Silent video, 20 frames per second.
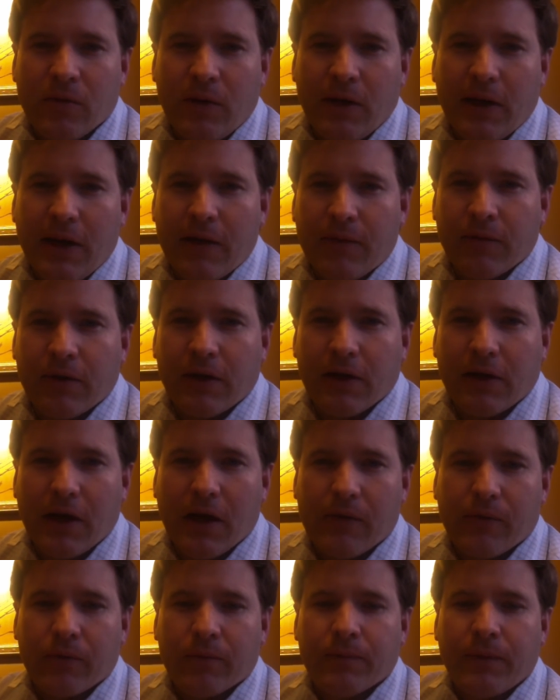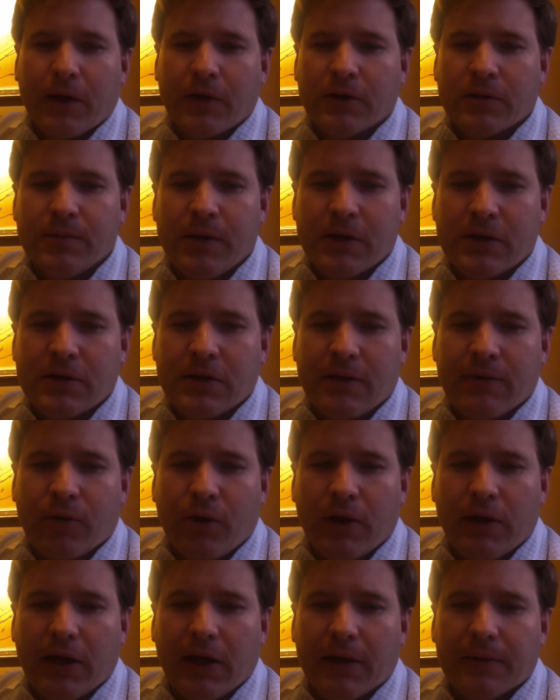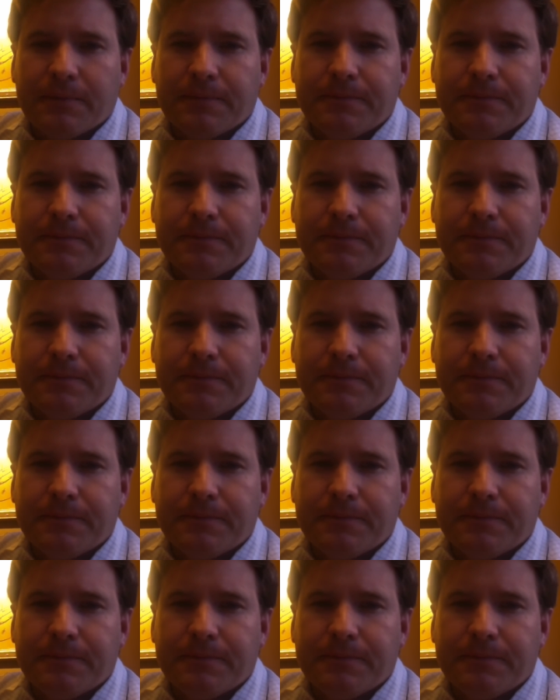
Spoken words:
we get everything covered. Thanks so much, and have a great day.